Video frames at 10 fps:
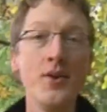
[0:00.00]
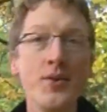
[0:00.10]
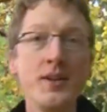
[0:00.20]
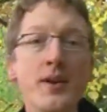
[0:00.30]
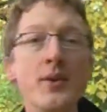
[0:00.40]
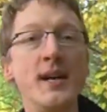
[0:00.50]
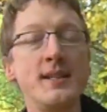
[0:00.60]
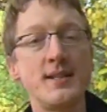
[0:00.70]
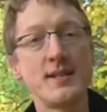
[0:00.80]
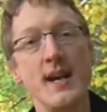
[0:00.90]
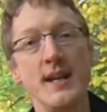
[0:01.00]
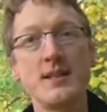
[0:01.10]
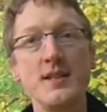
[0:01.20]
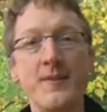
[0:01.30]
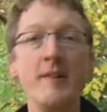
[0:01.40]
the northern United
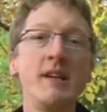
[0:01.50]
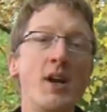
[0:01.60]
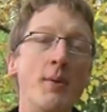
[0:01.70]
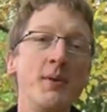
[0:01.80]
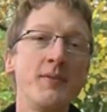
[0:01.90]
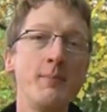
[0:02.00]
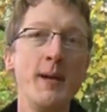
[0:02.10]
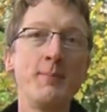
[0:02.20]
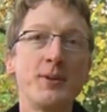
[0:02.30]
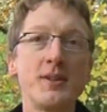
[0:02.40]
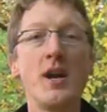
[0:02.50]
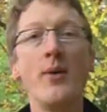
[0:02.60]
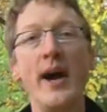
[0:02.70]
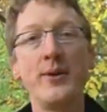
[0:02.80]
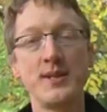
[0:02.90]
States, it's very common for people to
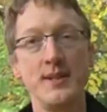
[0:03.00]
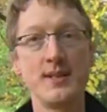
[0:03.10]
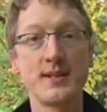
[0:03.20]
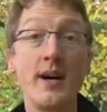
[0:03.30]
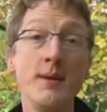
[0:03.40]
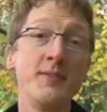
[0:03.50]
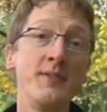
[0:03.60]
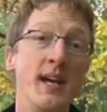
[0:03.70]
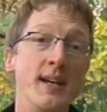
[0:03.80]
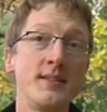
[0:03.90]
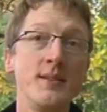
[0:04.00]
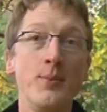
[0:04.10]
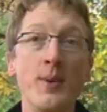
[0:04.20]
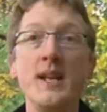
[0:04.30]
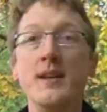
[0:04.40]
go out at this time of year to
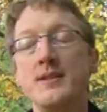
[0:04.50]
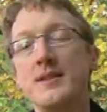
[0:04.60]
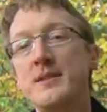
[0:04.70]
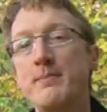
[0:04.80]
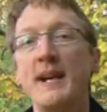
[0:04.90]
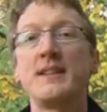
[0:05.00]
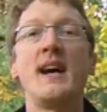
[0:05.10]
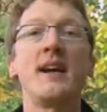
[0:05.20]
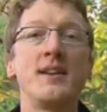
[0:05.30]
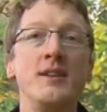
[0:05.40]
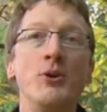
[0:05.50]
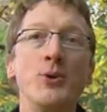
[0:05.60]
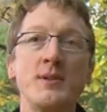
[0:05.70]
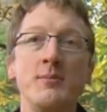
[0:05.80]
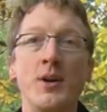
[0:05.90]
witness the spectacular
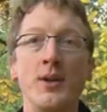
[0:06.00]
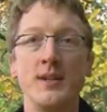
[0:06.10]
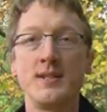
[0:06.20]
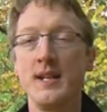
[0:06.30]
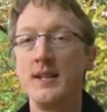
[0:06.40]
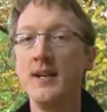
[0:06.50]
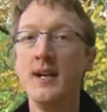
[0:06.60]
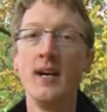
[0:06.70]
autumn colours in